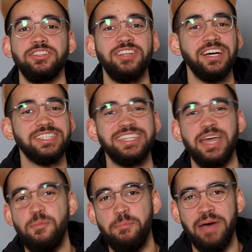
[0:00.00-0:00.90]
dust,
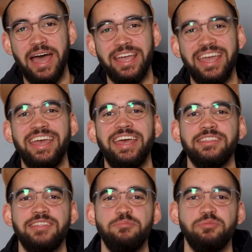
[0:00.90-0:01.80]
impact,
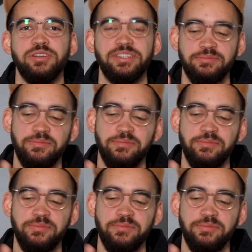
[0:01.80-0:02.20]
and tempering.